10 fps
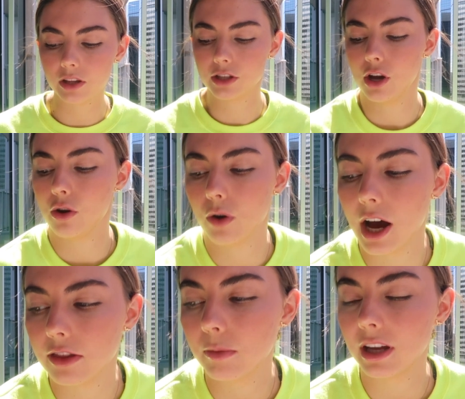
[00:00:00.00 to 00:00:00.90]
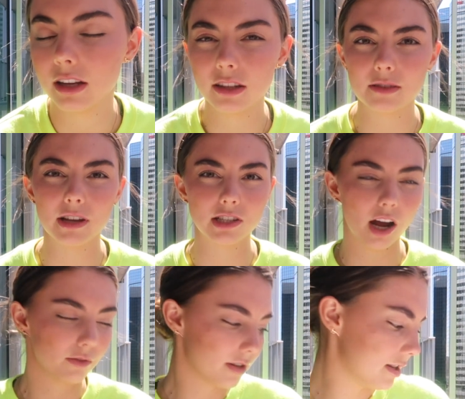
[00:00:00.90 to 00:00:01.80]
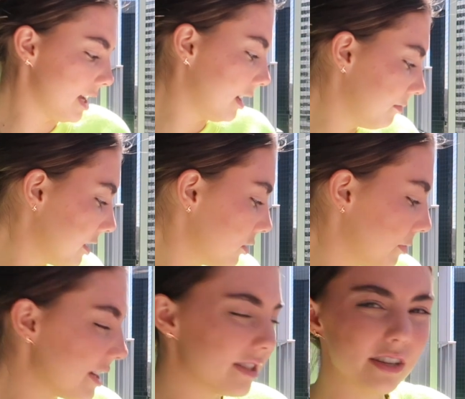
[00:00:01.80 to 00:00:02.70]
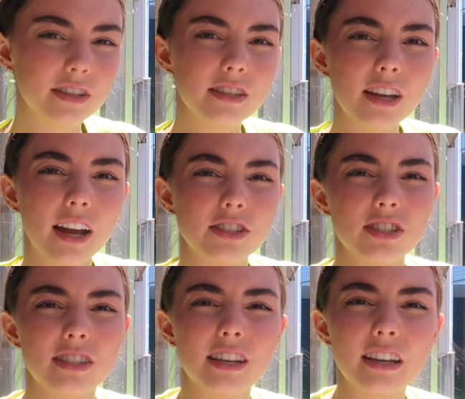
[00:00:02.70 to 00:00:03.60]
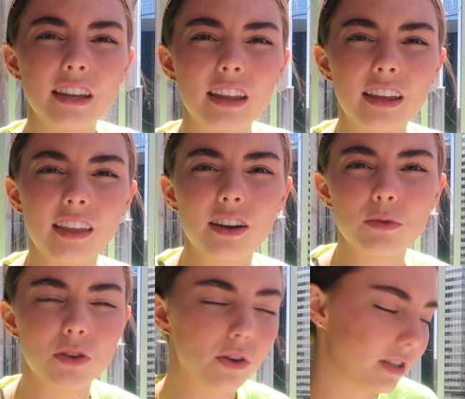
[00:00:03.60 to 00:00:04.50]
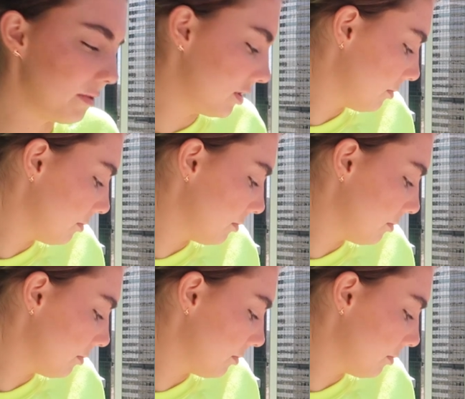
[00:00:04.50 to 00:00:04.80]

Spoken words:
So at the beginning of the semester, I was not taking mental breaks seriously. I just didn't think that it was going to be